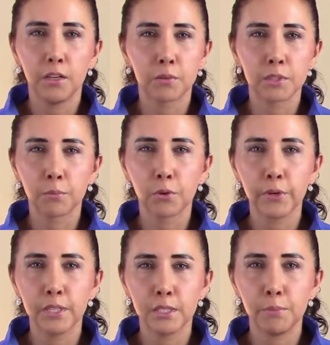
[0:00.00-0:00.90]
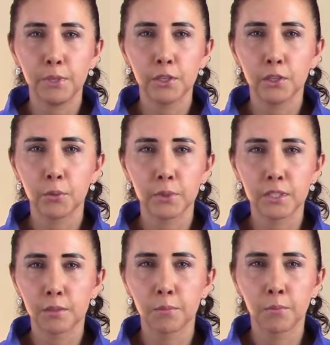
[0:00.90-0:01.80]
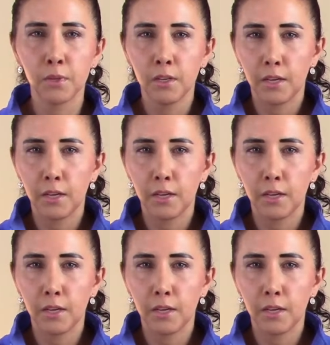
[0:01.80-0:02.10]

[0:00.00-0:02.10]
some crazy beer with some